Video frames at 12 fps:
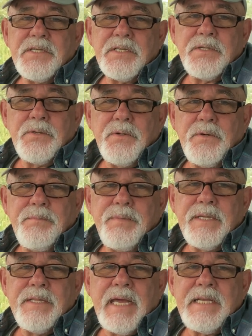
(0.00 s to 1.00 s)
at all,
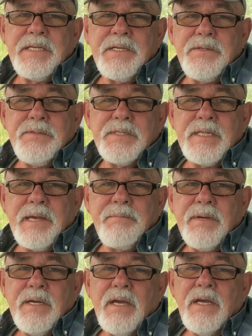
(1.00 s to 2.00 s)
but then use them
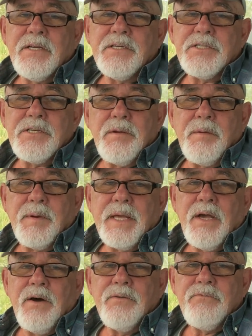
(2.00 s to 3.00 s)
considerably
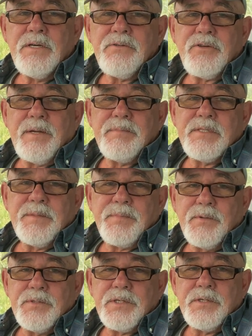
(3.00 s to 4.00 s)
on road trips to
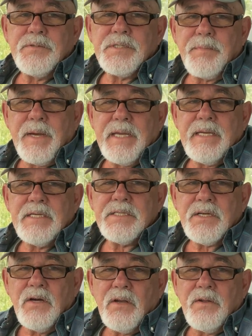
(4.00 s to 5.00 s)
Portugal, Spain, and
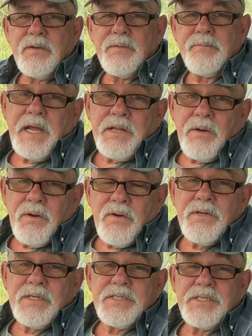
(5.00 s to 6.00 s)
Scotland. no
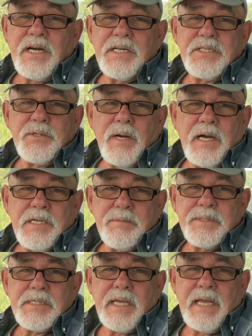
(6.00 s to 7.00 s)
longer charge to
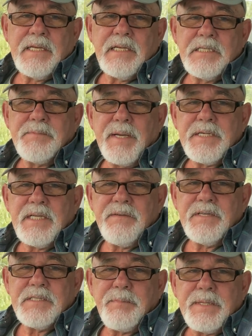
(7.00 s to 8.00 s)
100%, especially if
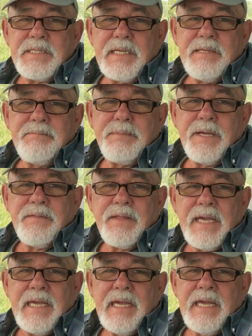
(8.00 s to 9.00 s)
it's busy, but
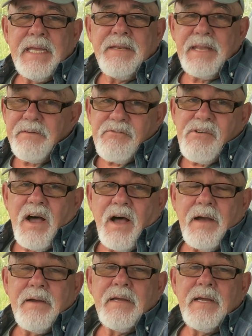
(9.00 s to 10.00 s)
they never
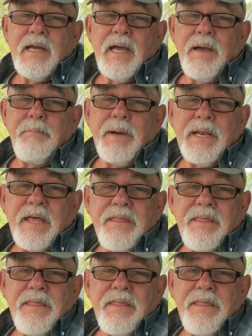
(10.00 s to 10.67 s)
are. But I